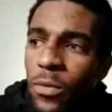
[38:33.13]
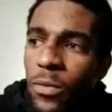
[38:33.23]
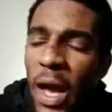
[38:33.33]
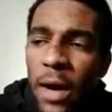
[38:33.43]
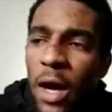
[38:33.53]

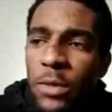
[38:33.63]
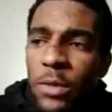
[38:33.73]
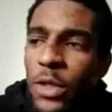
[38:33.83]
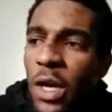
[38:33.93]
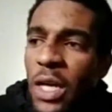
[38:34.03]
I'm
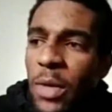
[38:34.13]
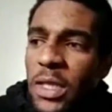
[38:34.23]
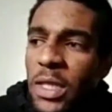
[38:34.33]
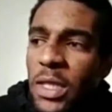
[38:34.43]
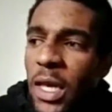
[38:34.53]
sorry, but
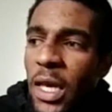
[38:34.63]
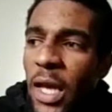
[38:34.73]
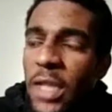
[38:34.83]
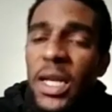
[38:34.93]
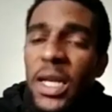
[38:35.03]
it's like,
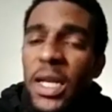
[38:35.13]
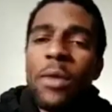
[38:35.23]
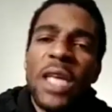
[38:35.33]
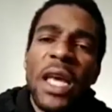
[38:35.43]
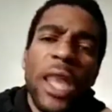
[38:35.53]
and it's not about
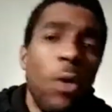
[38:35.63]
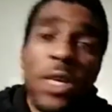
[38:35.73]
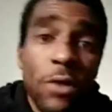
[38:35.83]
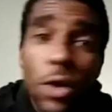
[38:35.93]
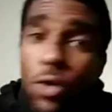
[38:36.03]
saying they
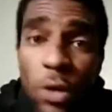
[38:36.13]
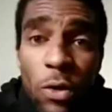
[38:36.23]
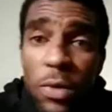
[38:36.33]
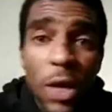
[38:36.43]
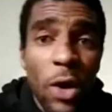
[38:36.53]
always have to agree
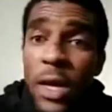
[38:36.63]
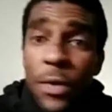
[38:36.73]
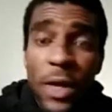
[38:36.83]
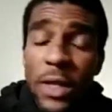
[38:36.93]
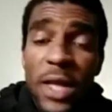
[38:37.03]
with me or
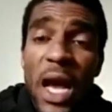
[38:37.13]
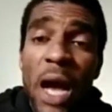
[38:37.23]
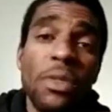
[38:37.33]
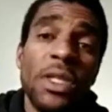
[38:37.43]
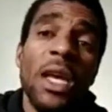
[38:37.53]
anything like that.
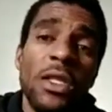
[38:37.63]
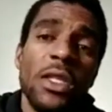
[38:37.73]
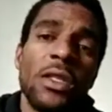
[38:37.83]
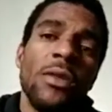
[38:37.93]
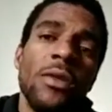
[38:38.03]
I'm saying
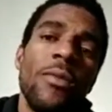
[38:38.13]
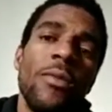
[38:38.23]
just,